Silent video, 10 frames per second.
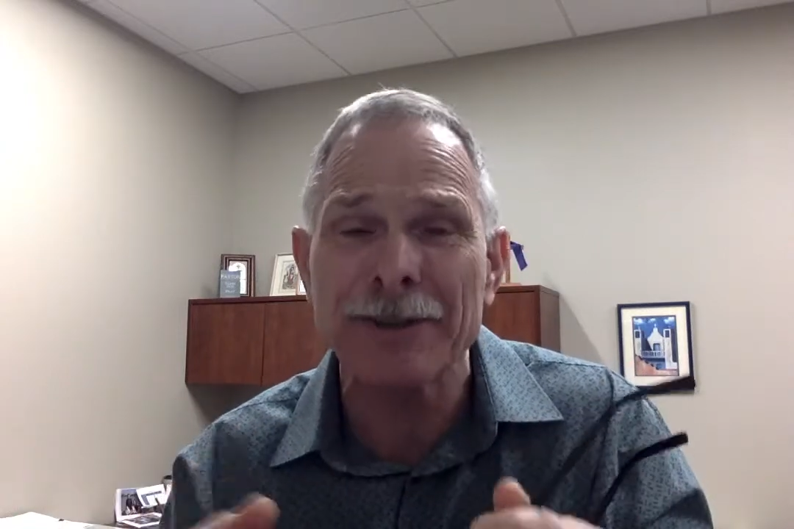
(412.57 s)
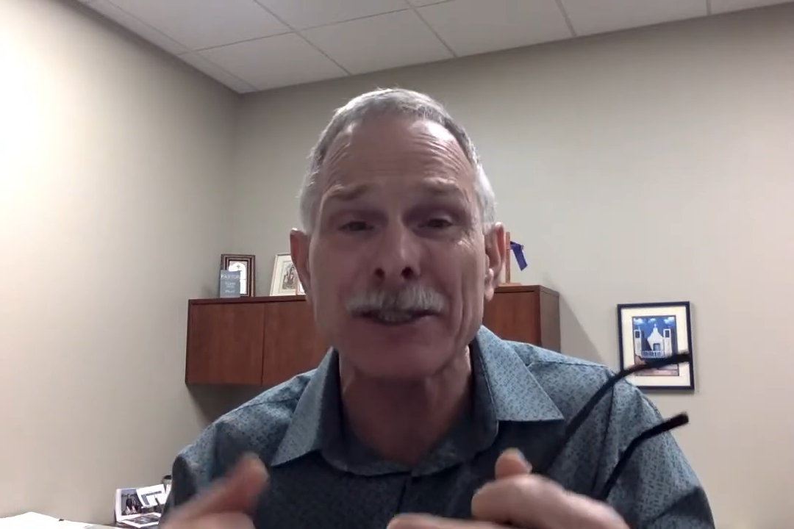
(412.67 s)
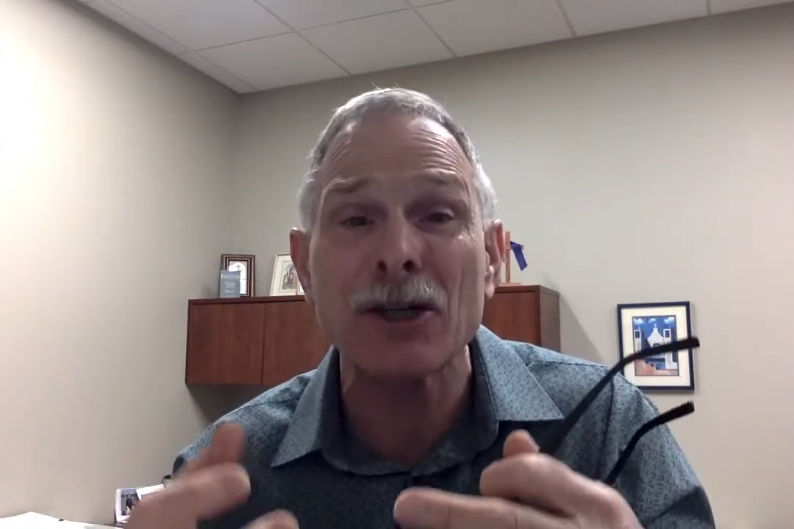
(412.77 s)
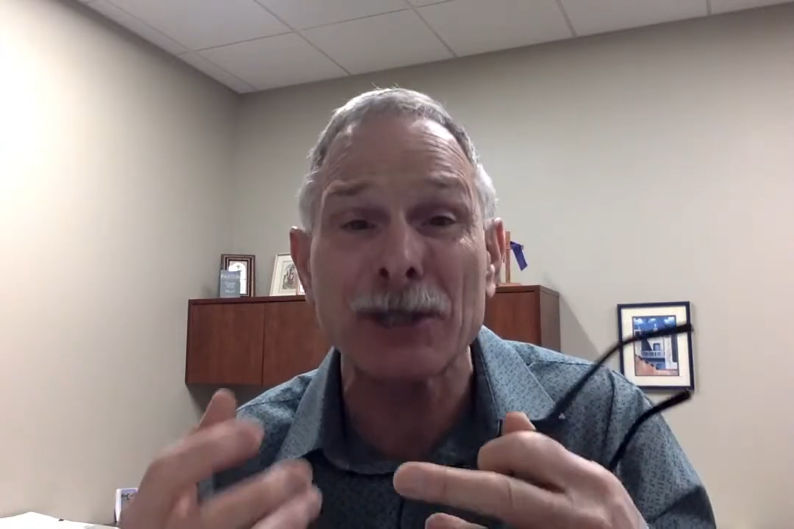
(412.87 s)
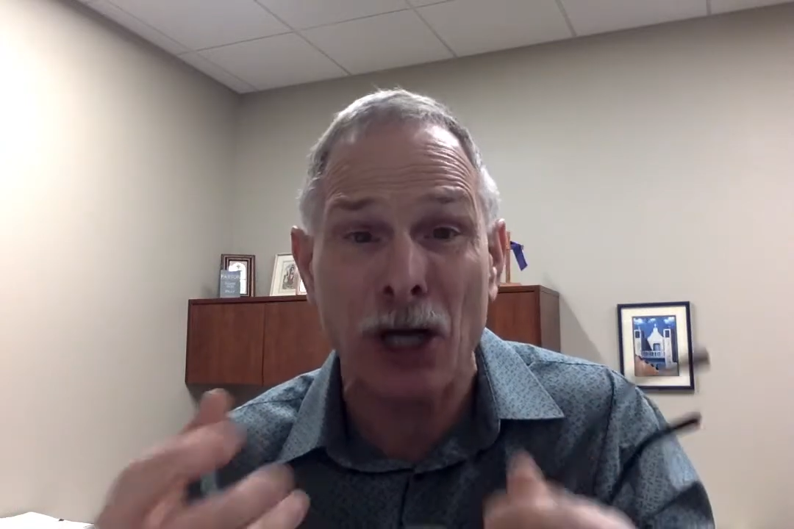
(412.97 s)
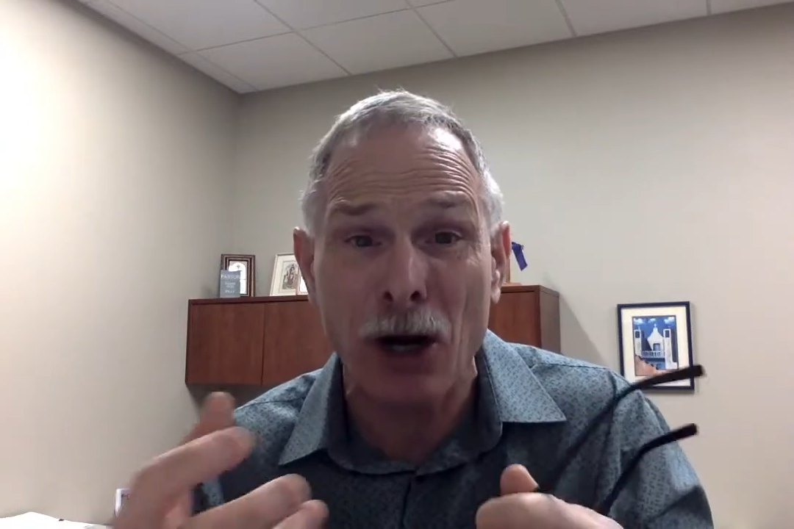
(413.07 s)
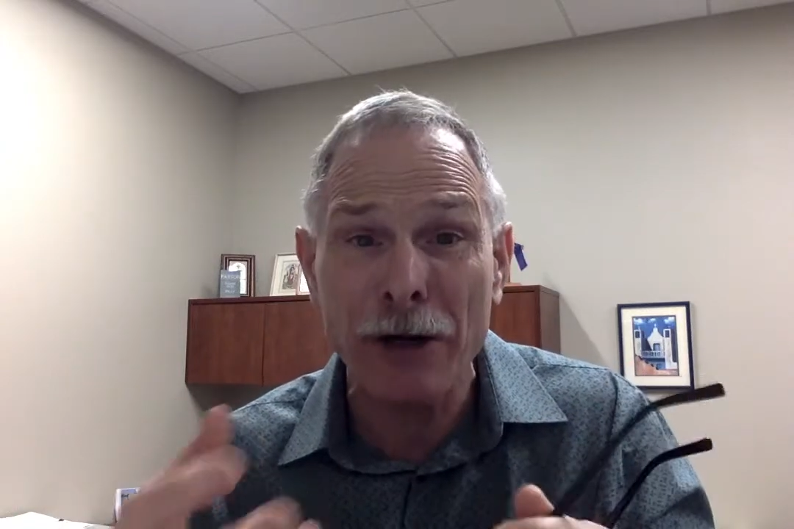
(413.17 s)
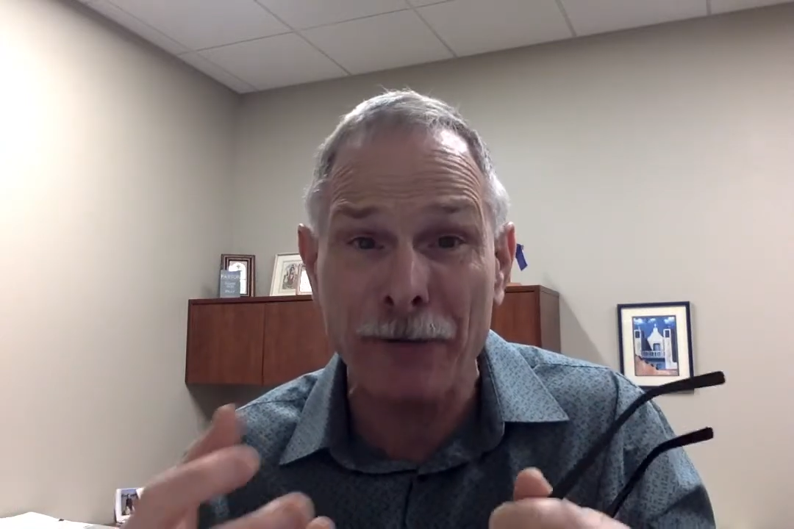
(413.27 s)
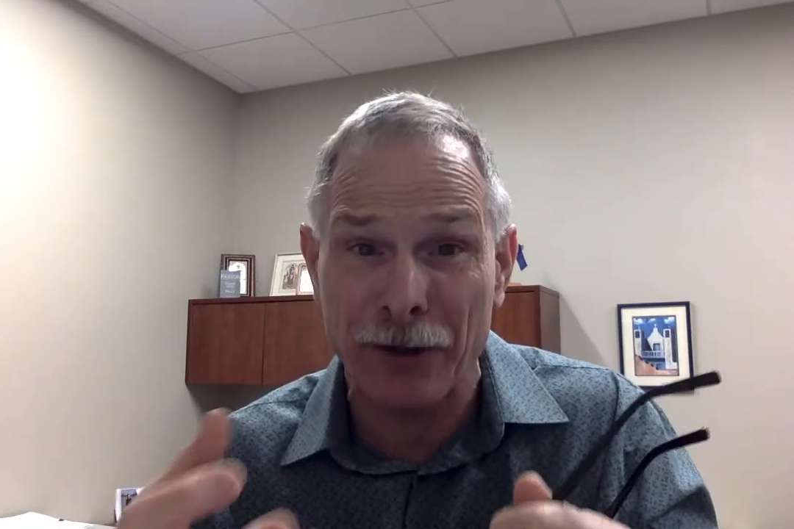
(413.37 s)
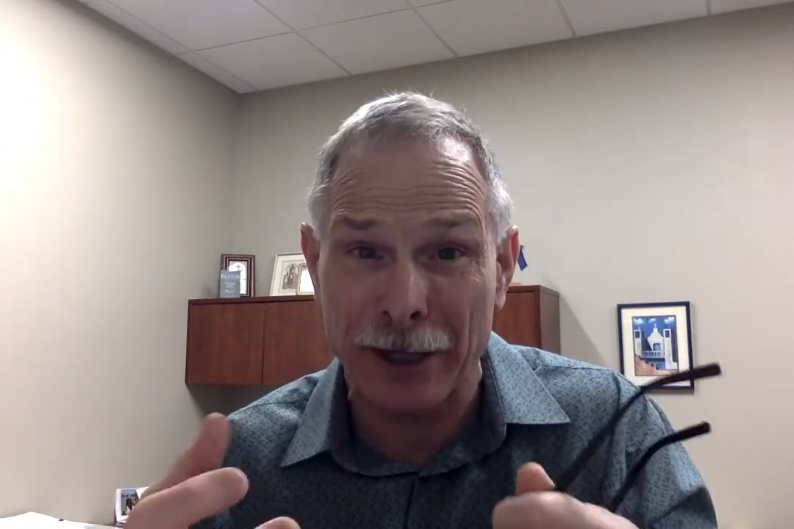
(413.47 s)
and so it's
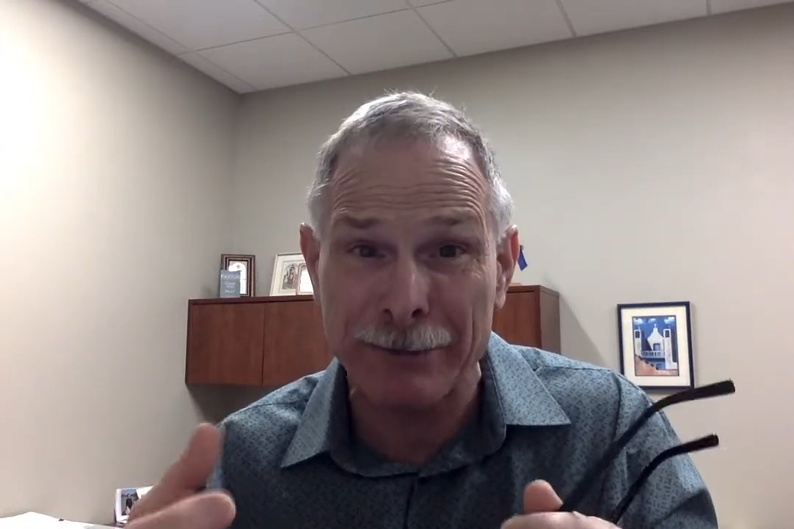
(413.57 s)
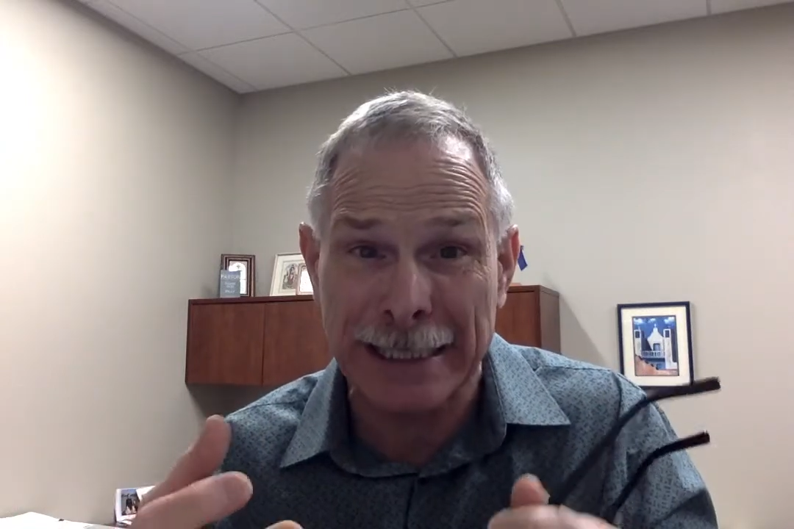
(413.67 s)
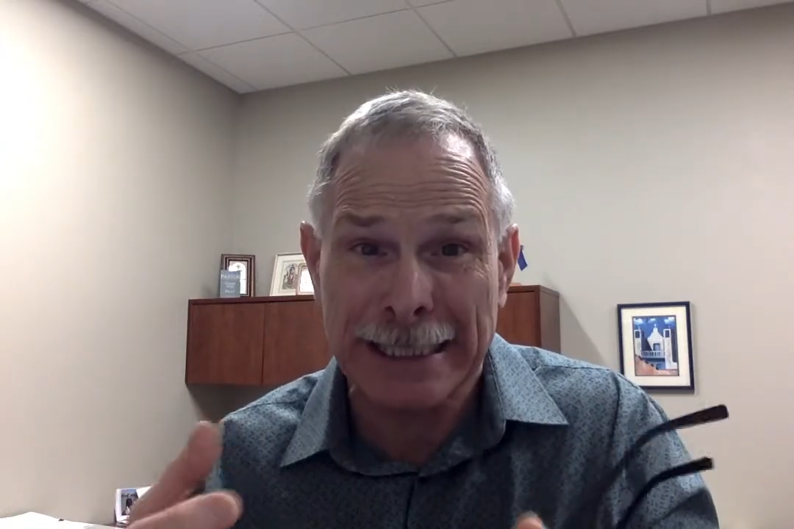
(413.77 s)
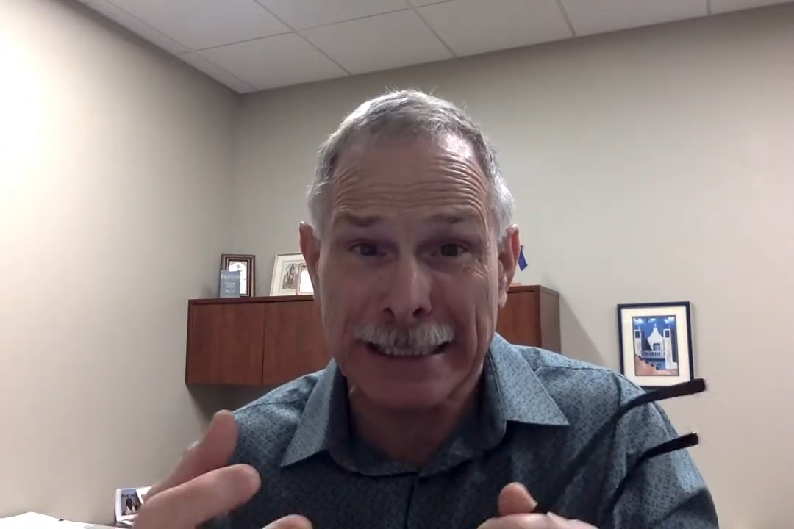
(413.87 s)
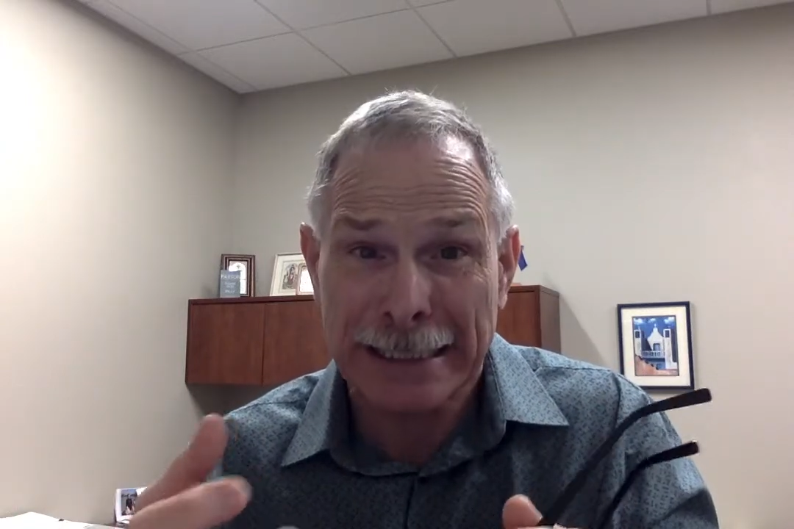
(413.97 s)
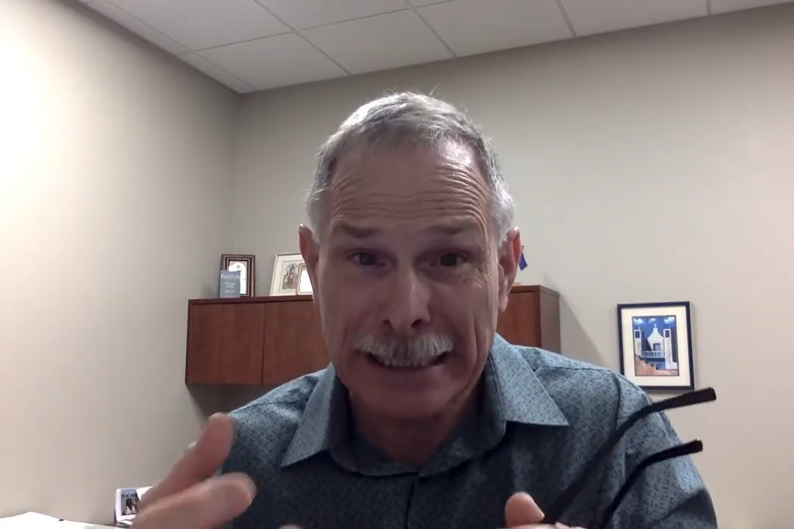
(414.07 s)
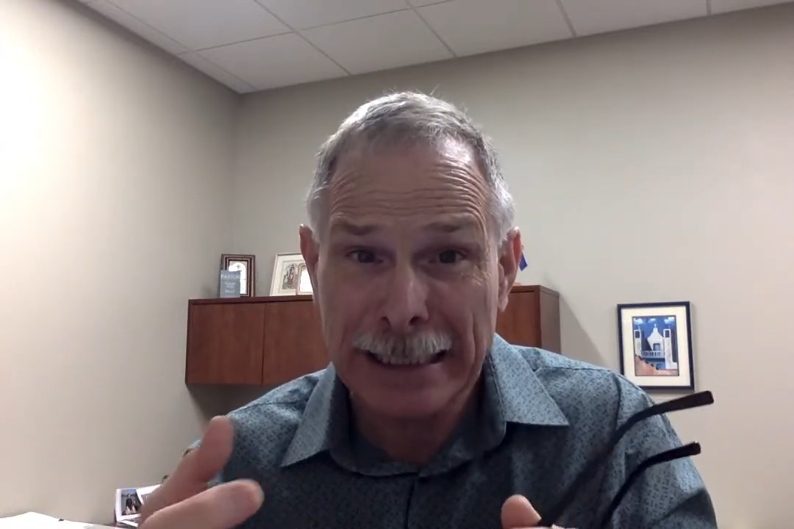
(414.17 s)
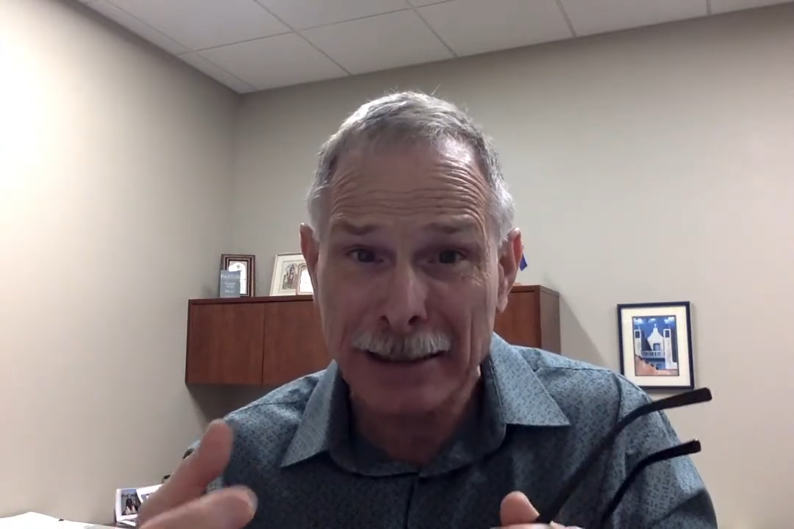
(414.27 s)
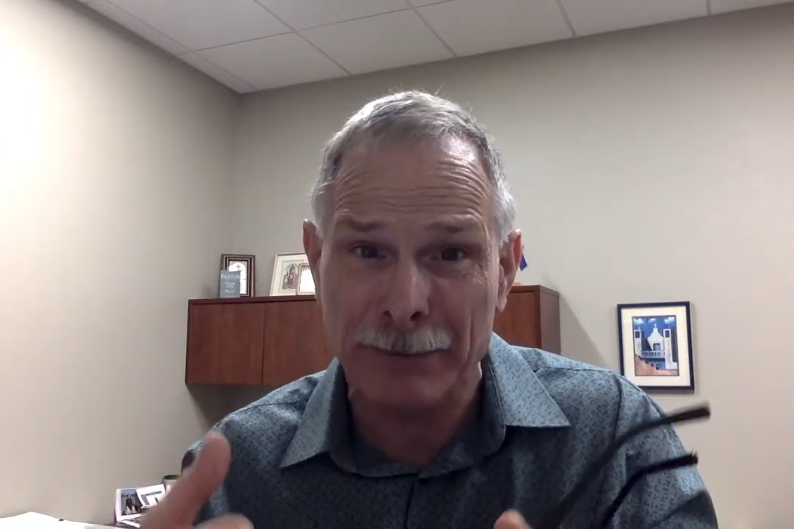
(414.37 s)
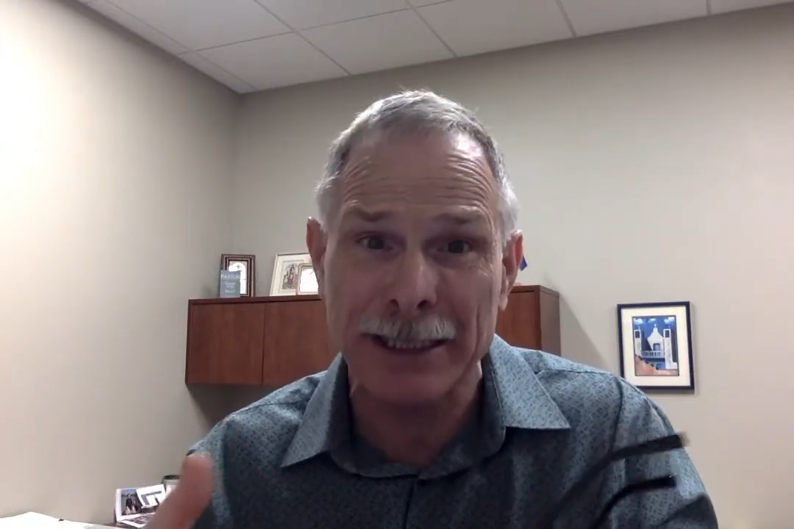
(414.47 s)
hard for them to get into the
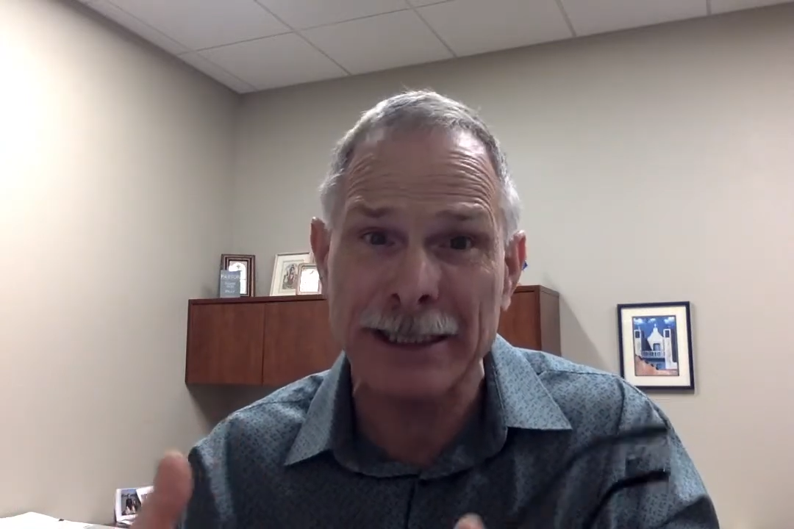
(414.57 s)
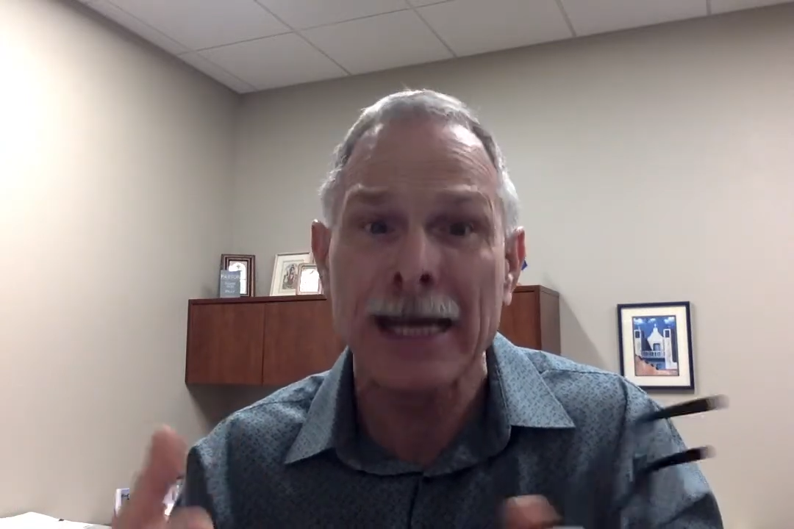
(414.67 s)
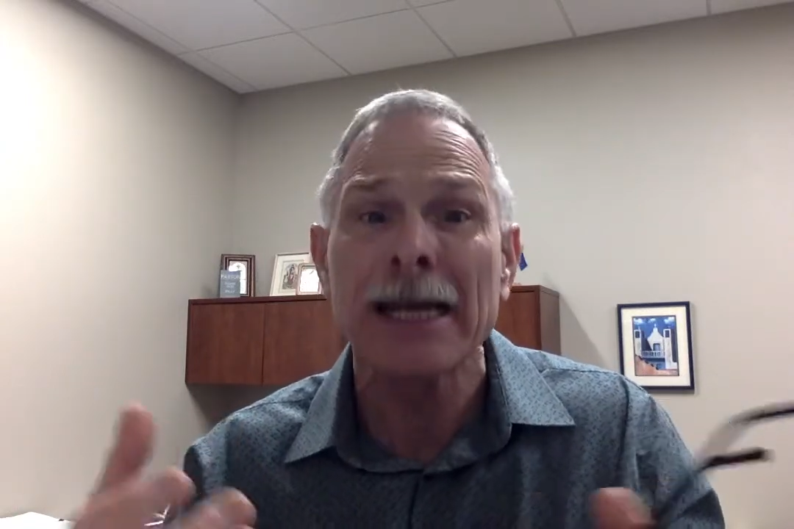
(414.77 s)
kingdom because